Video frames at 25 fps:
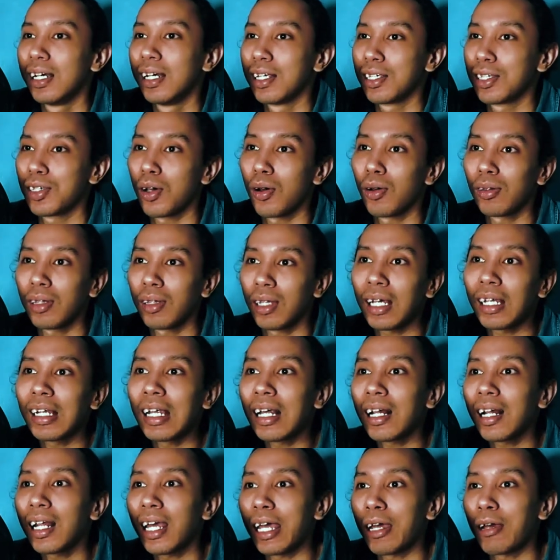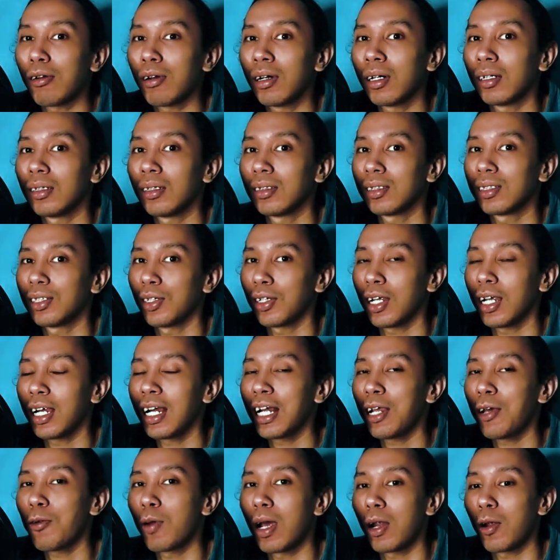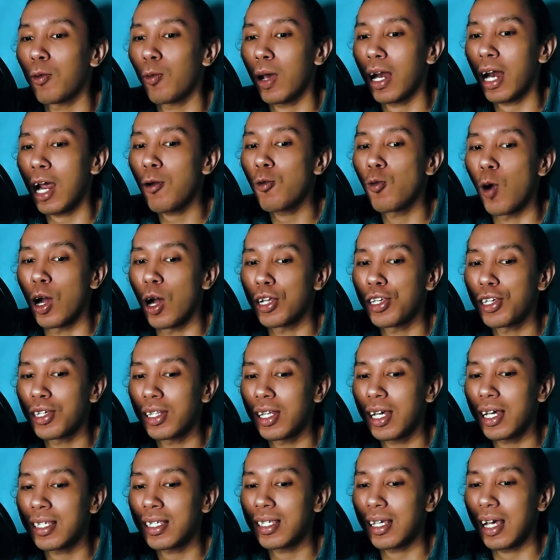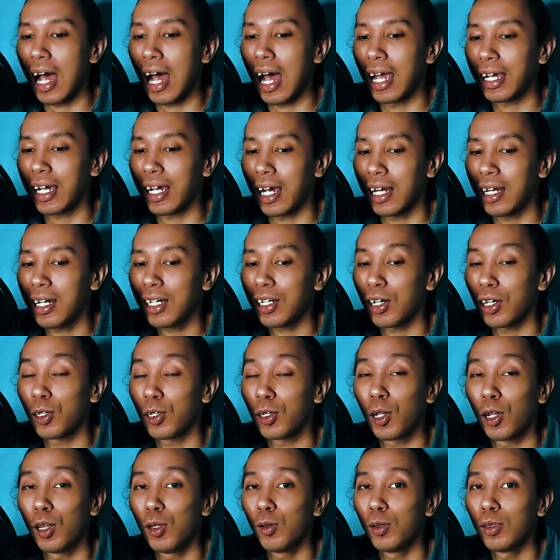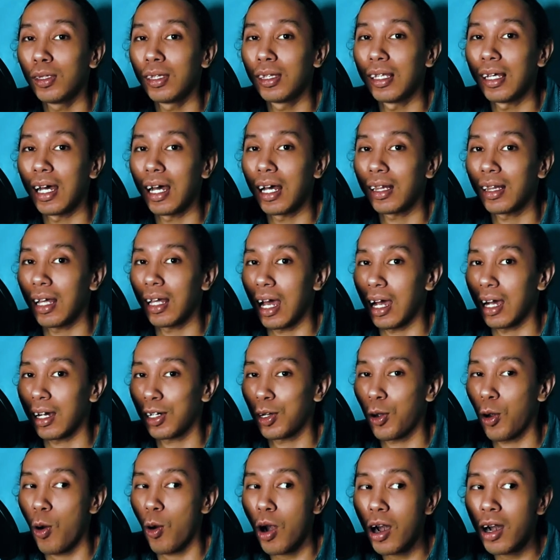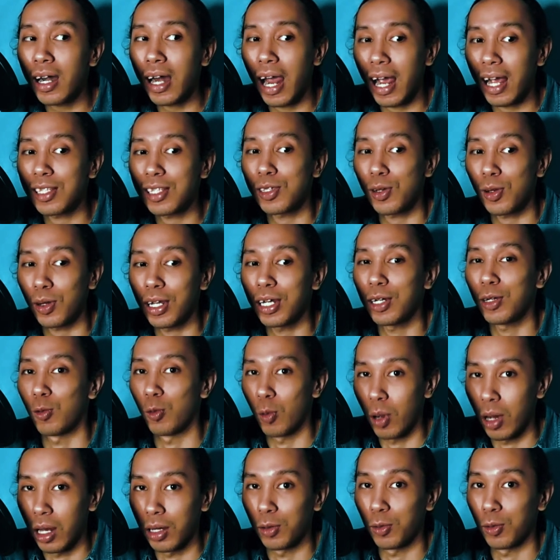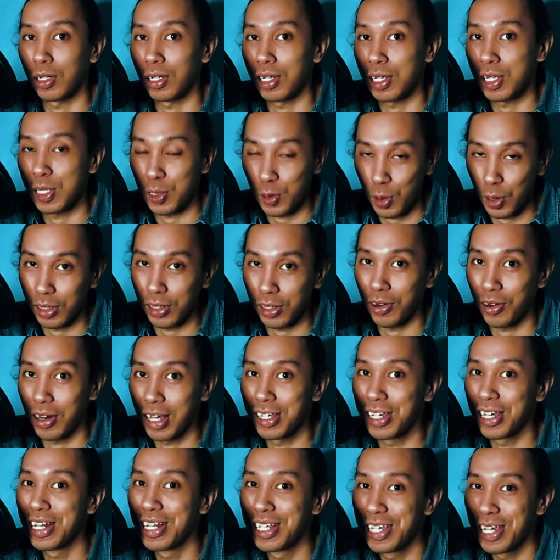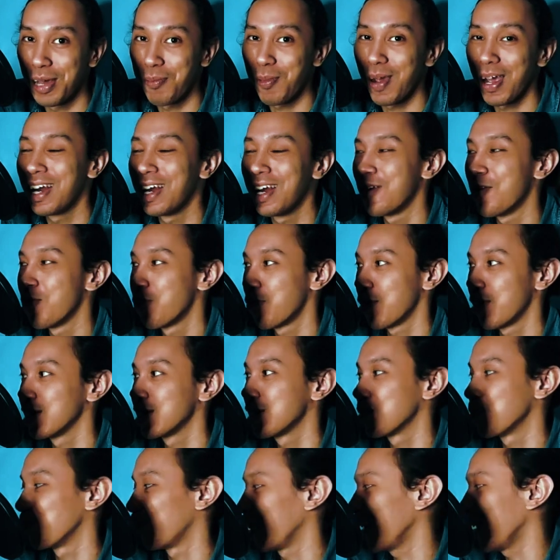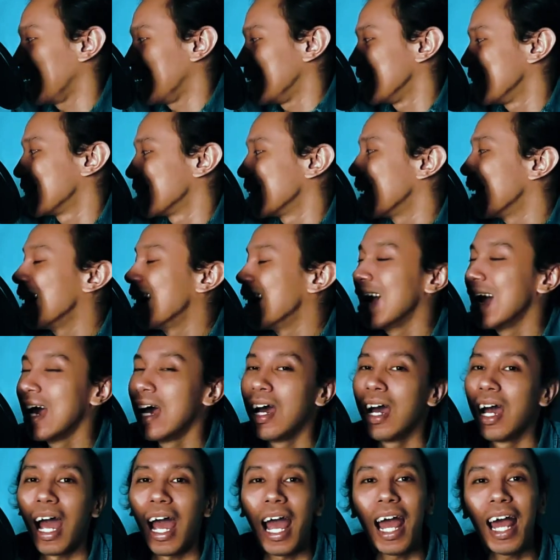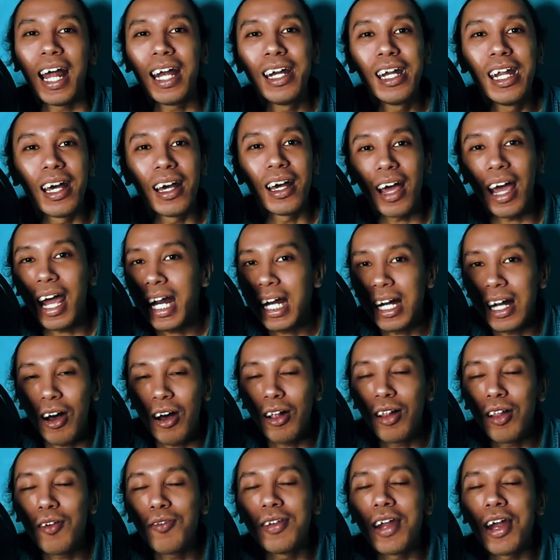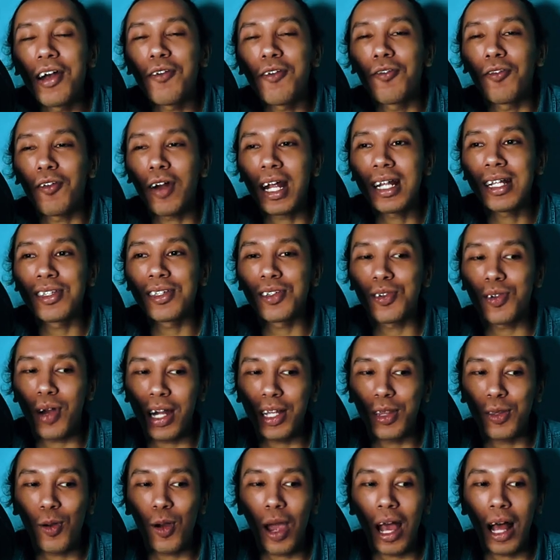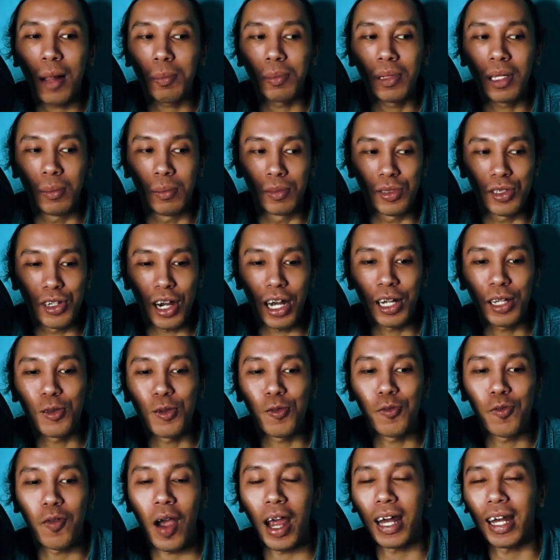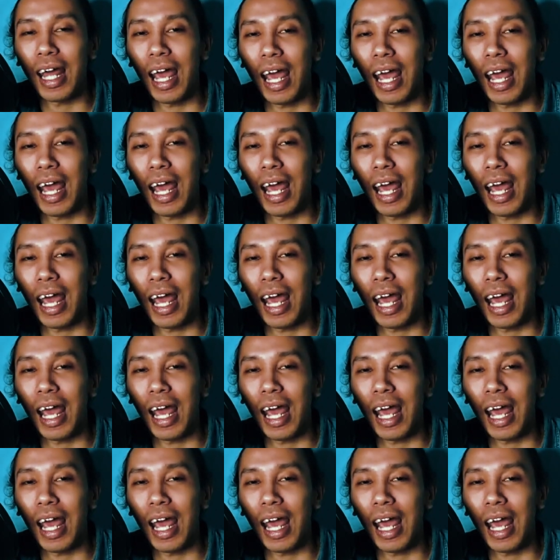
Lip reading: So technically, when I watch this, I kind of conclude that Korn actually the one who destroyed the relationship in the first place, and all of their friends trying to help them, trying to find